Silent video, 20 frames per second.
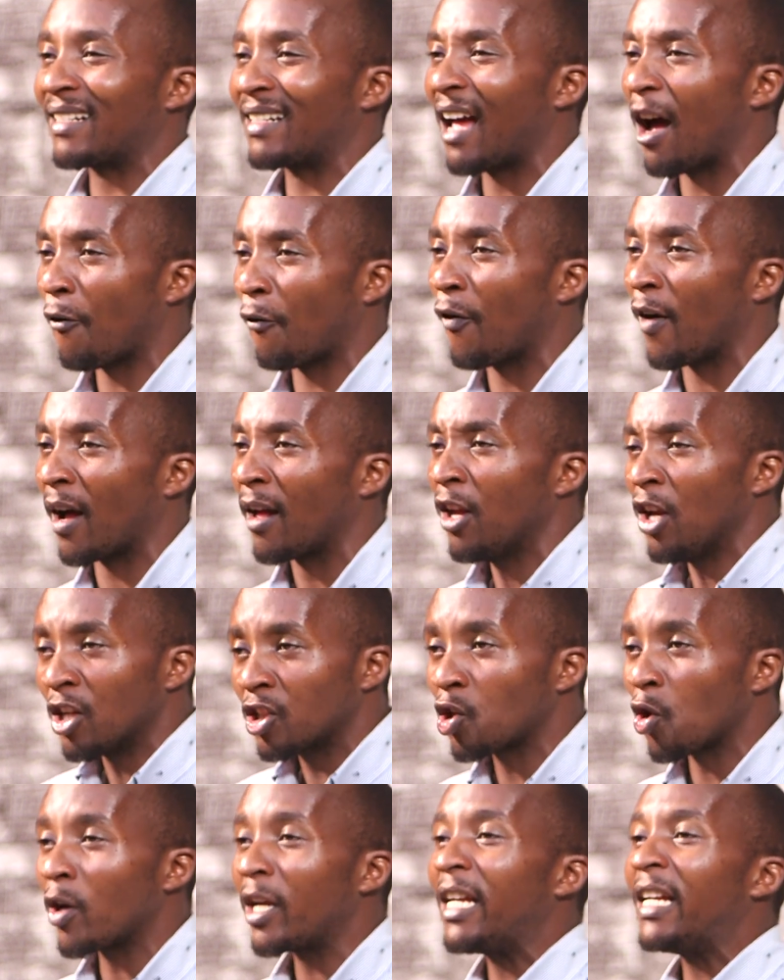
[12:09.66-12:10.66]
Rapha.
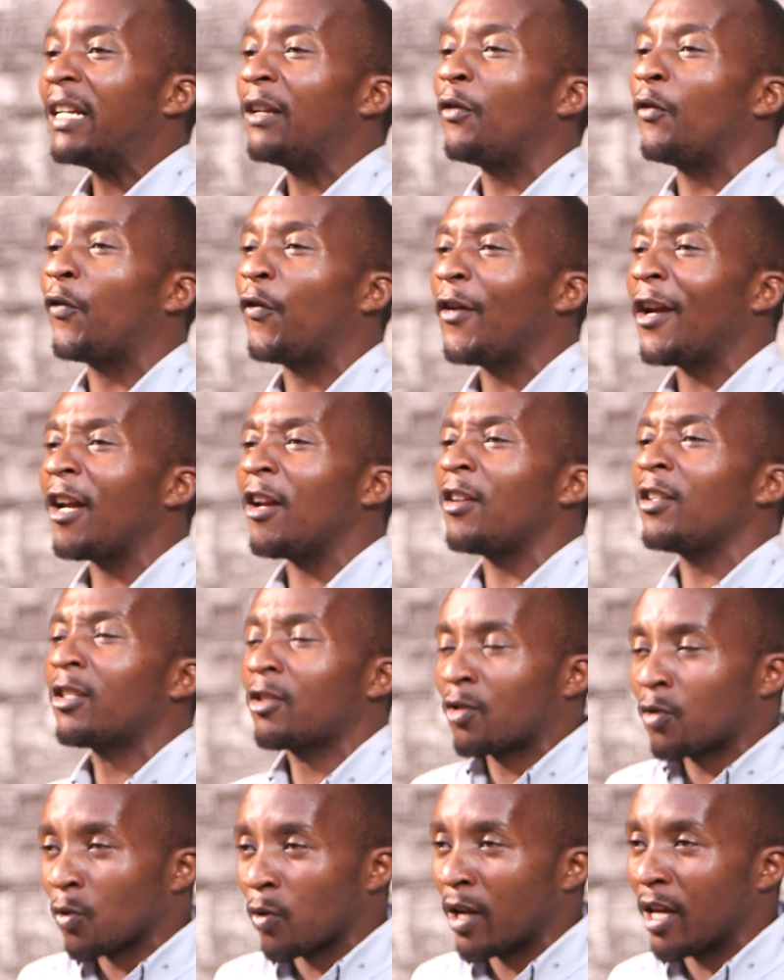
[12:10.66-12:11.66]
So he revealed
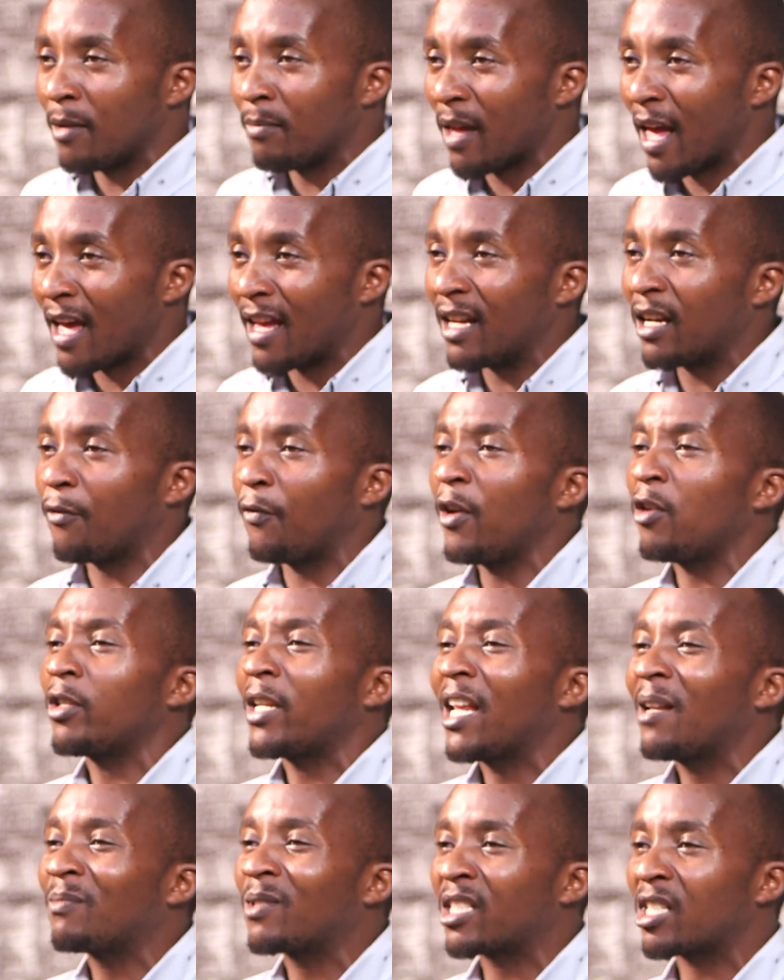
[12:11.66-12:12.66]
to him, uh, he
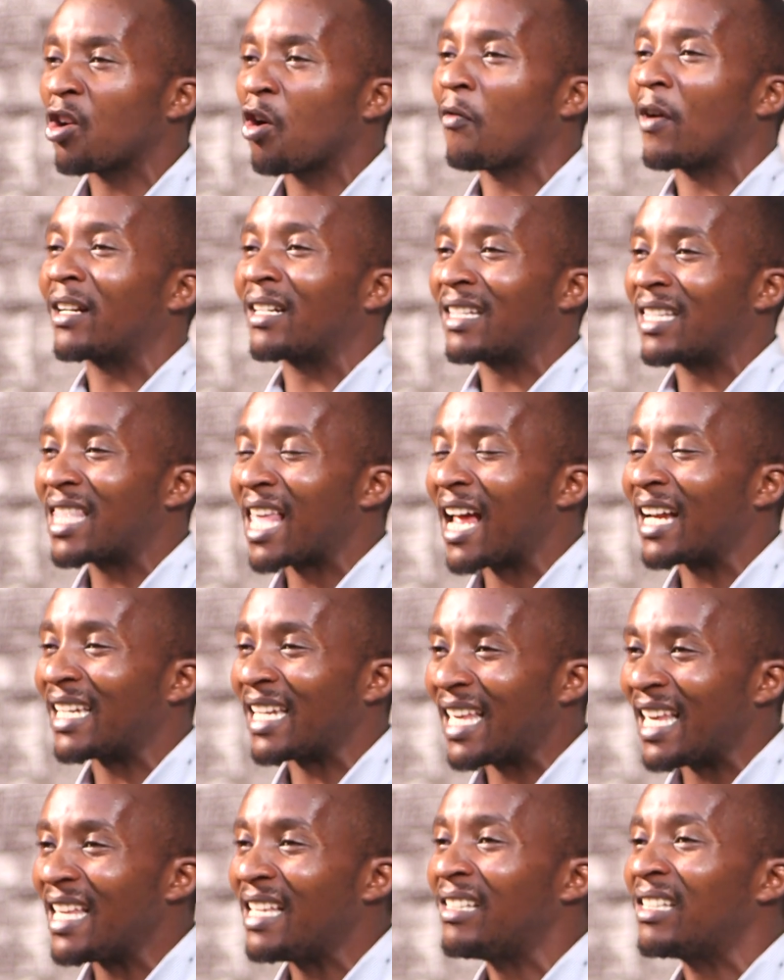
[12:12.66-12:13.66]
revealed himself at that
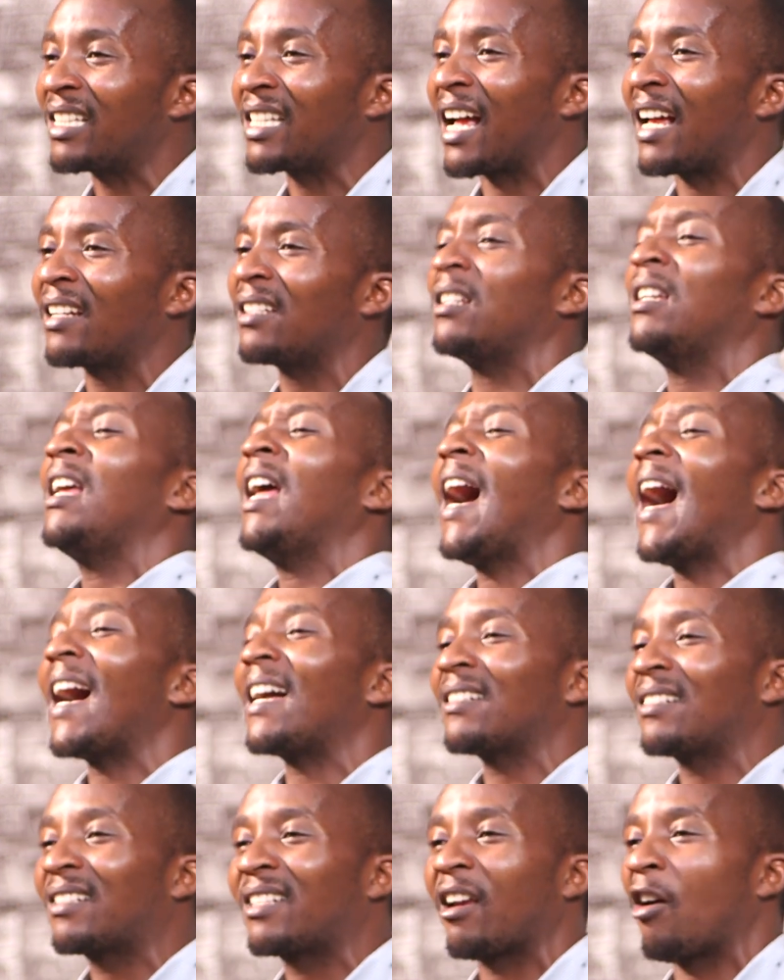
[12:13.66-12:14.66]
instant
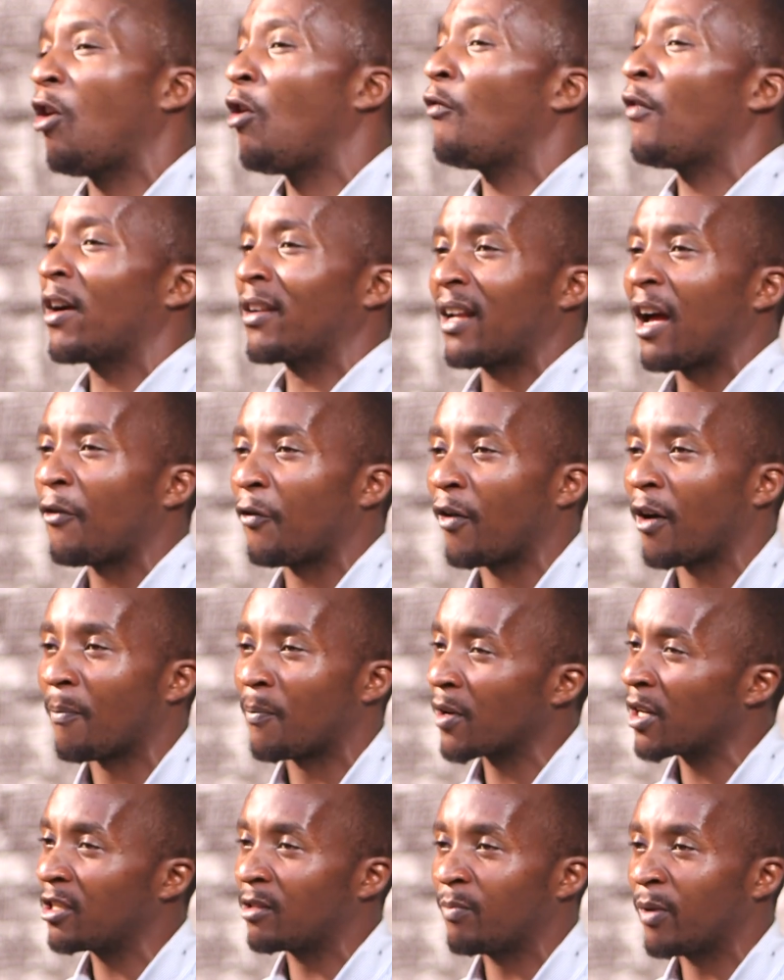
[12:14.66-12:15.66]
as Jehovah Rapha.
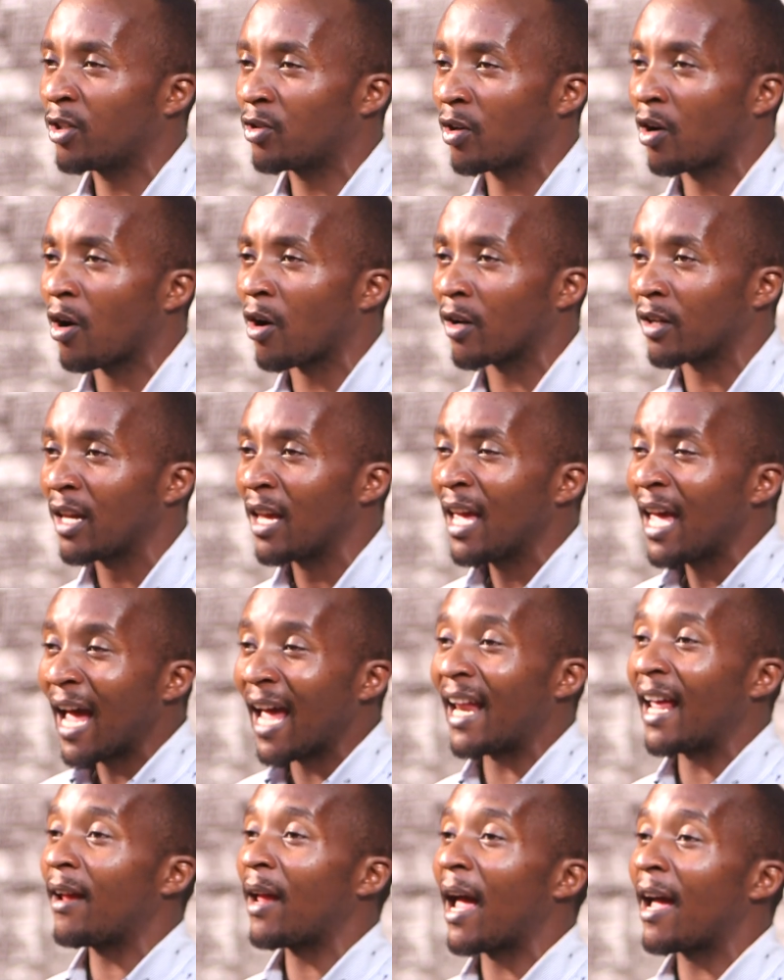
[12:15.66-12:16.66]
Praise be to God.
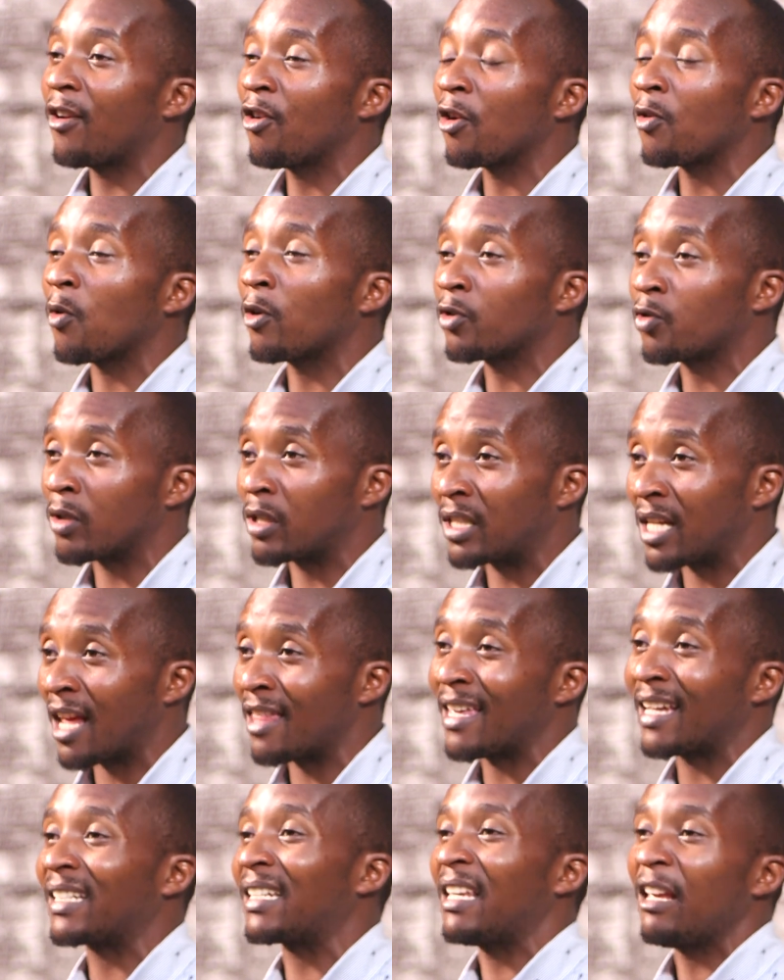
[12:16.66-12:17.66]
And I, I don't want to say
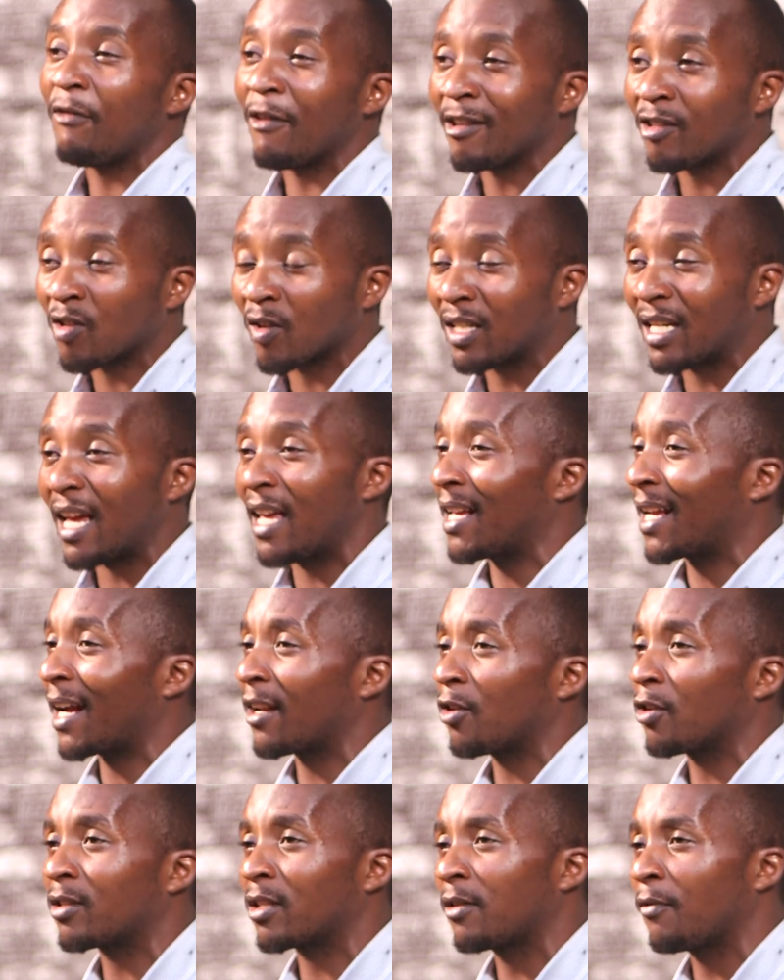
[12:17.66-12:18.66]
that even today he
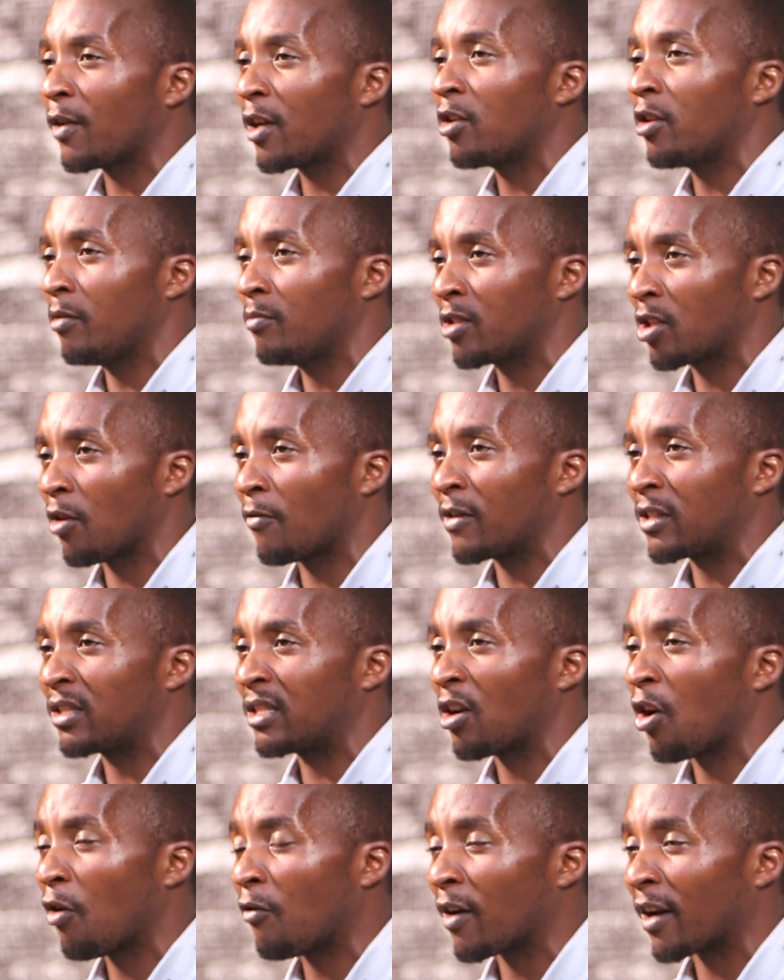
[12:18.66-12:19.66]
cannot reveal himself as
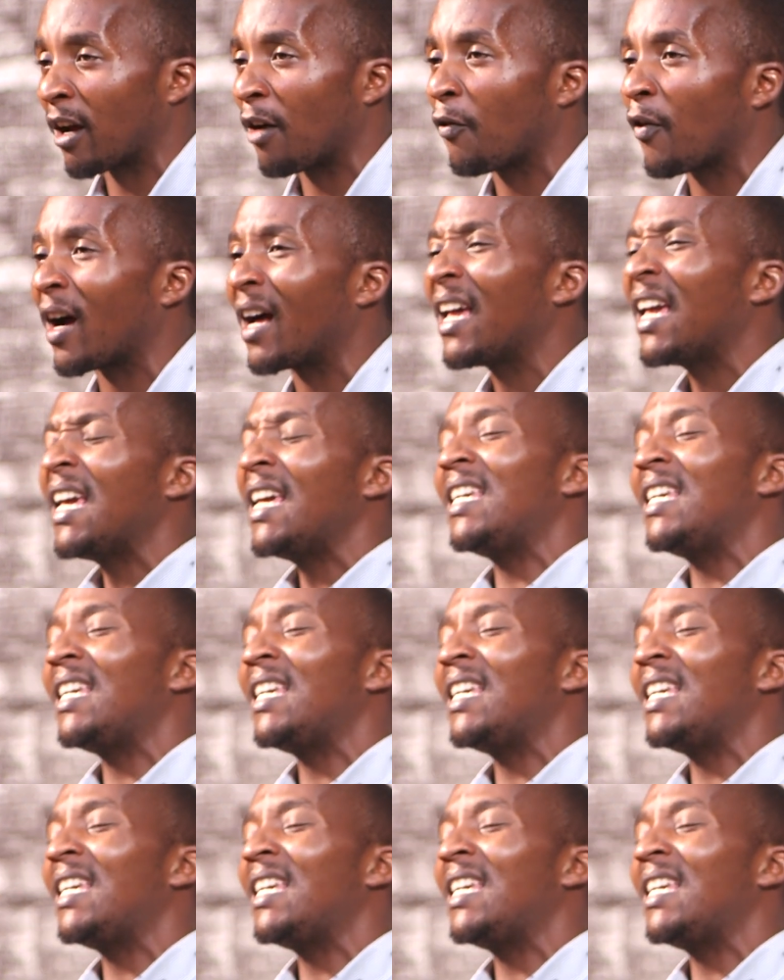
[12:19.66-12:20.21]
Jehovah Rapha.